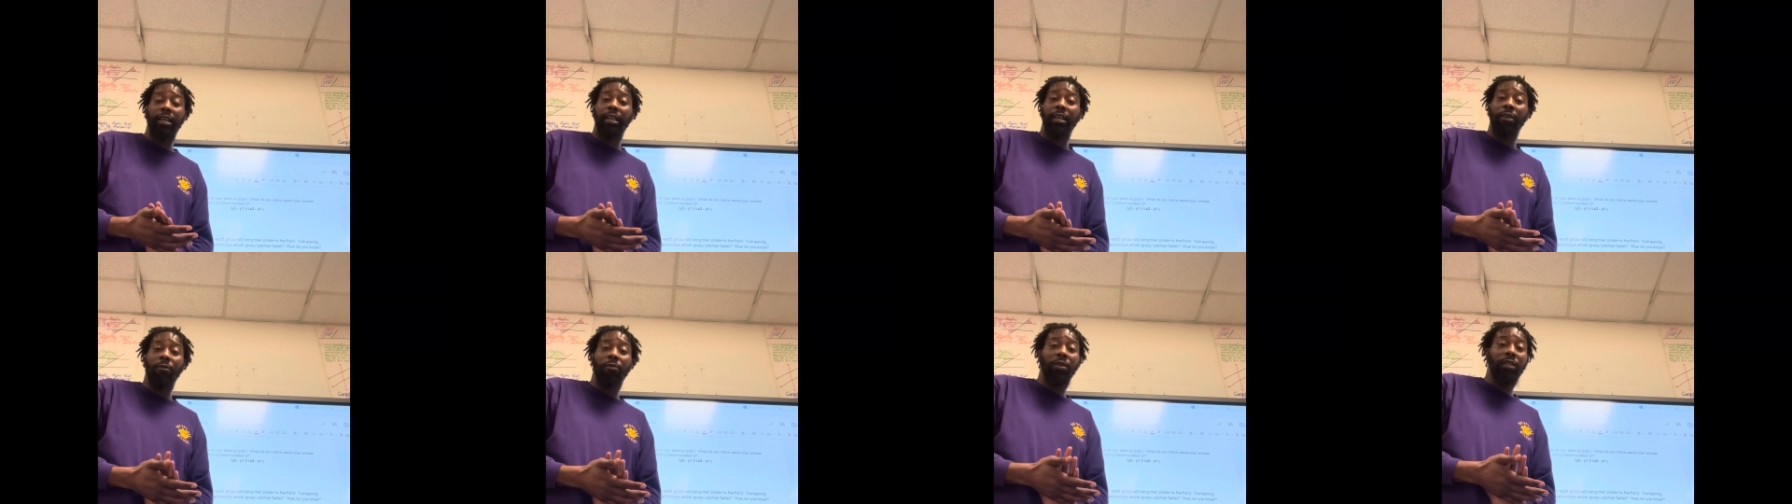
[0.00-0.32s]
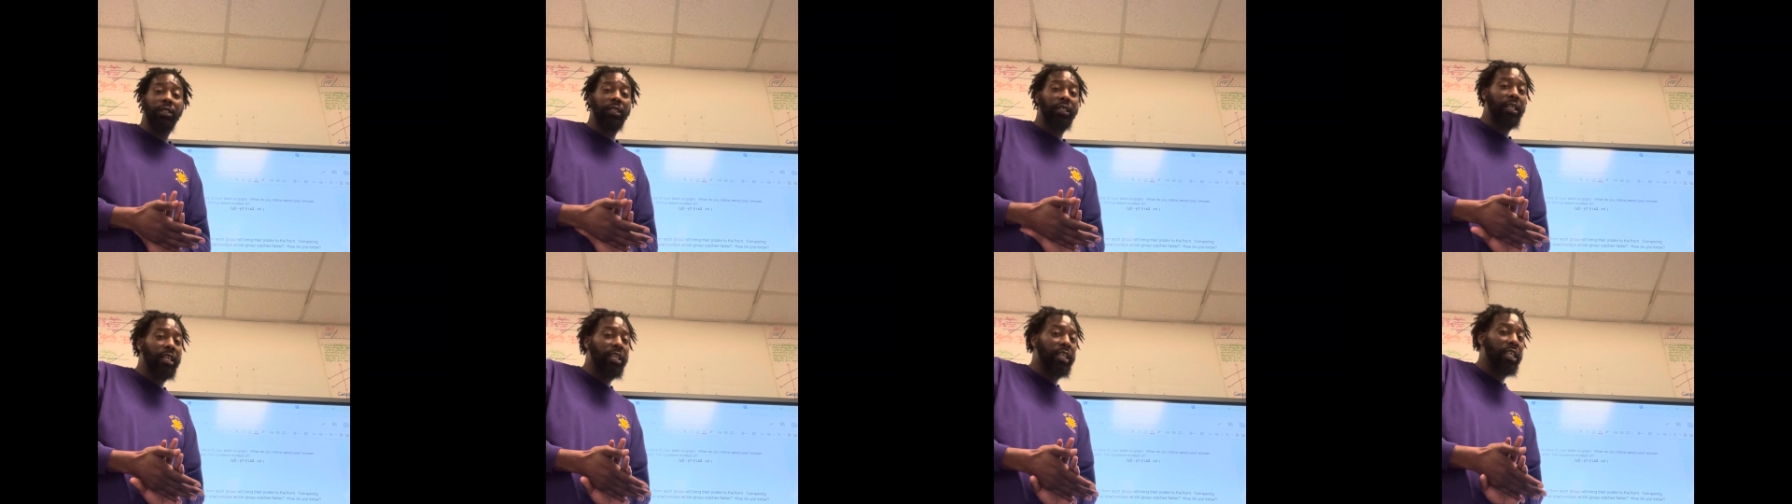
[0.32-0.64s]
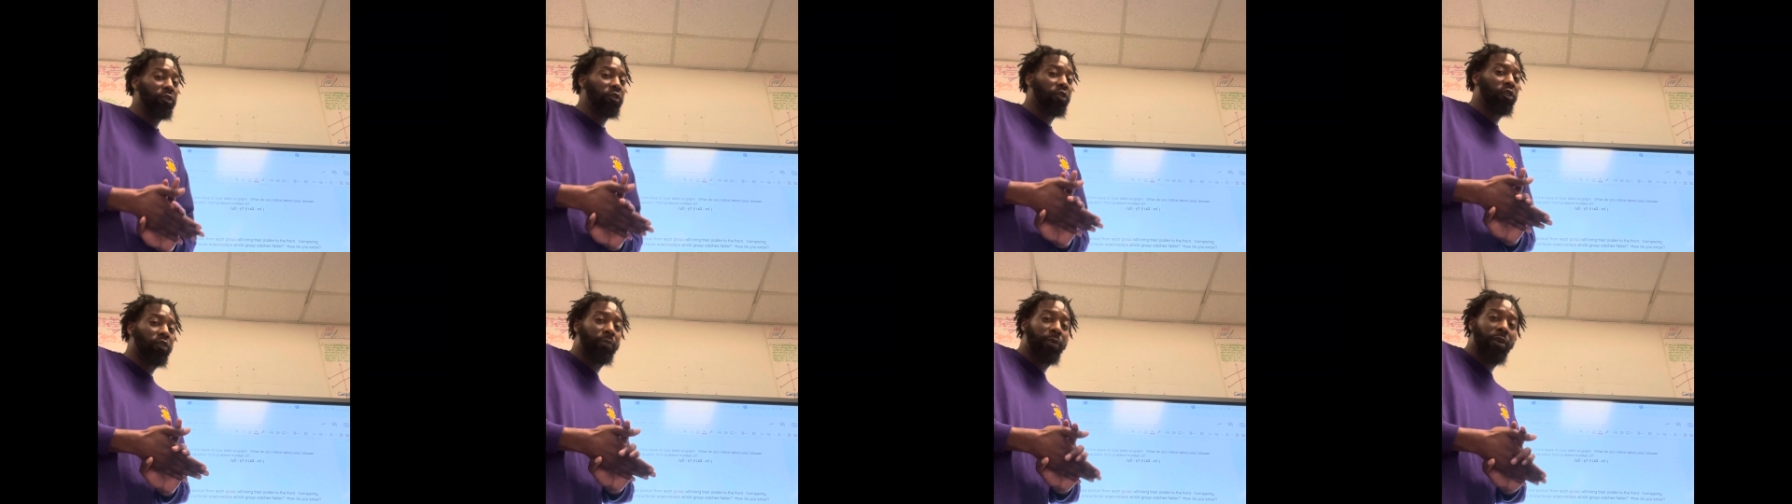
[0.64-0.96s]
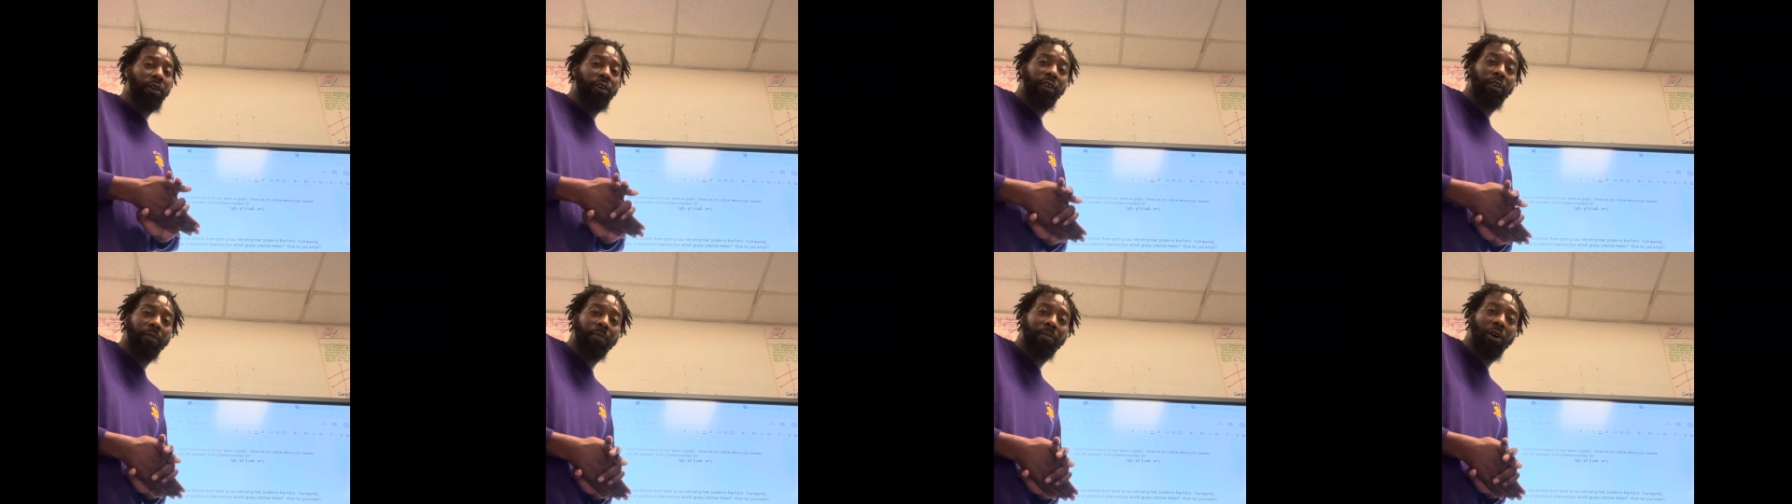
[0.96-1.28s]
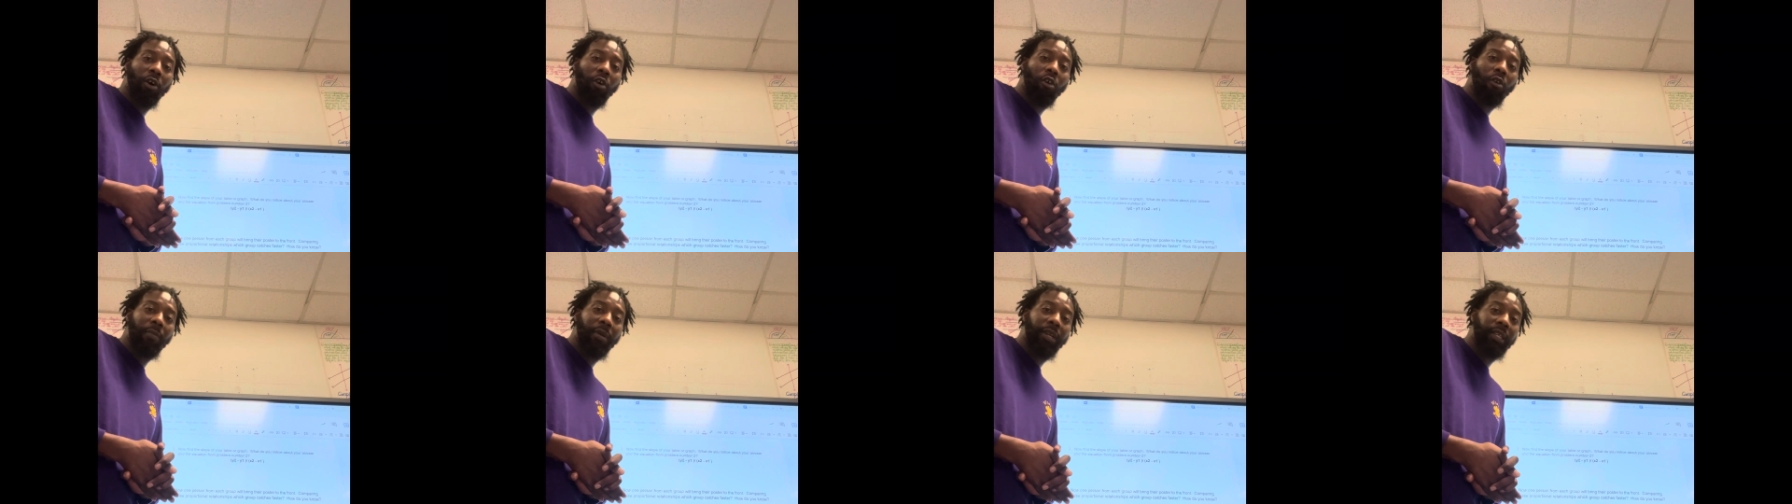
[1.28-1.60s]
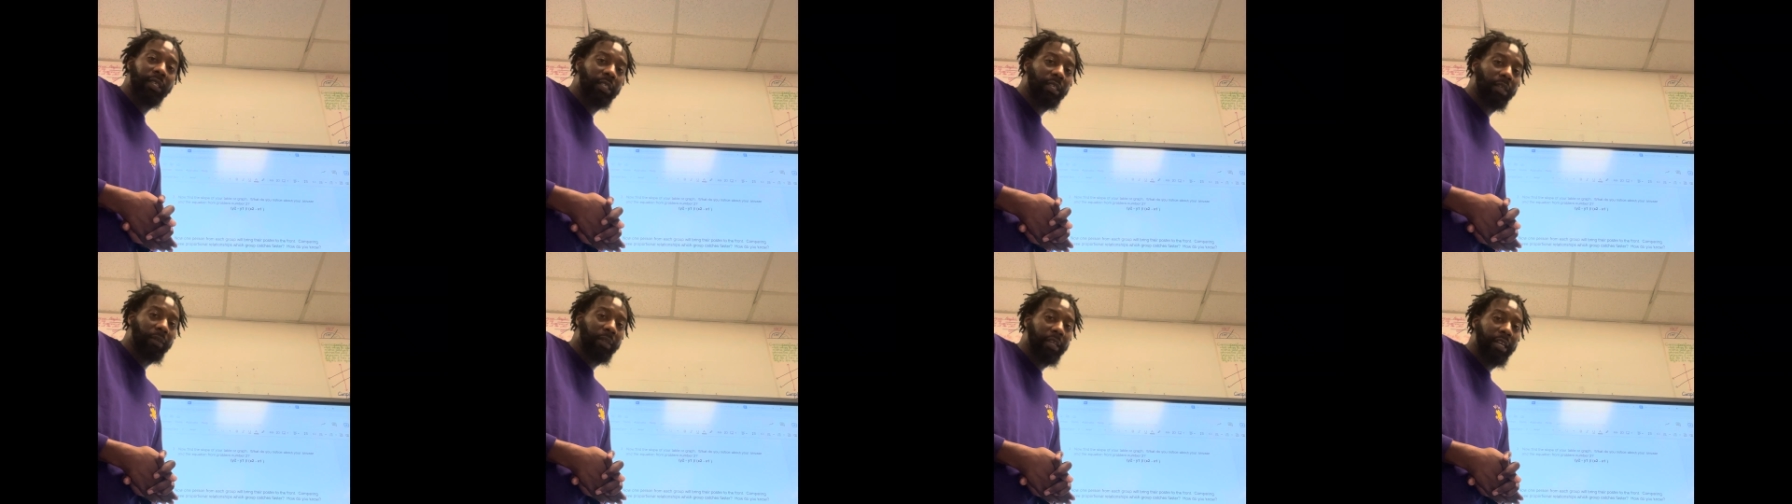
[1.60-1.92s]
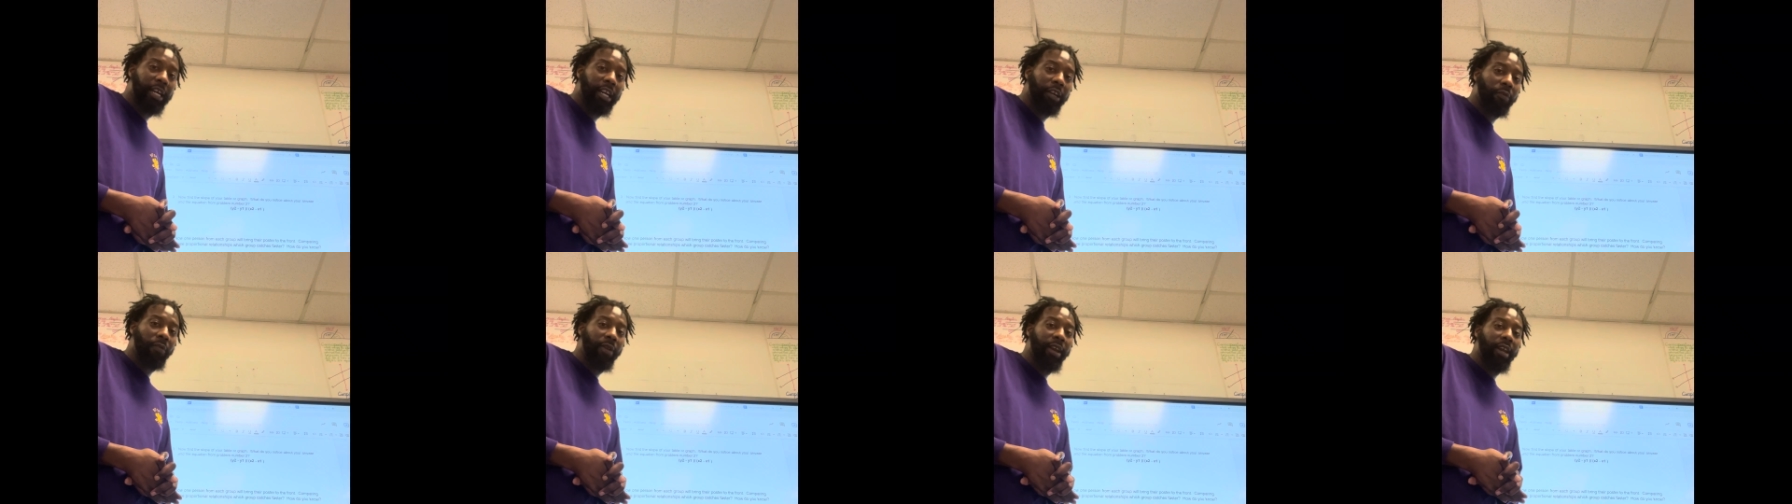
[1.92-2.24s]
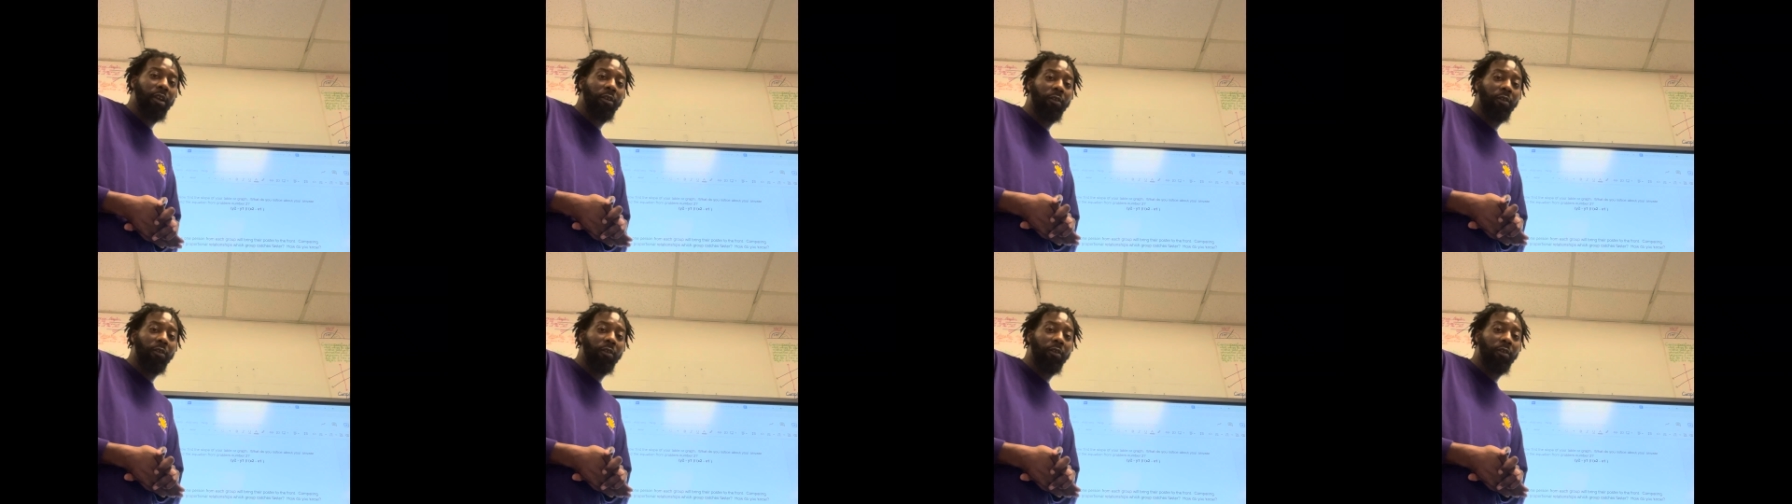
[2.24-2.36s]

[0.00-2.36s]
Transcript: Once again, this was spur of the moment, something I created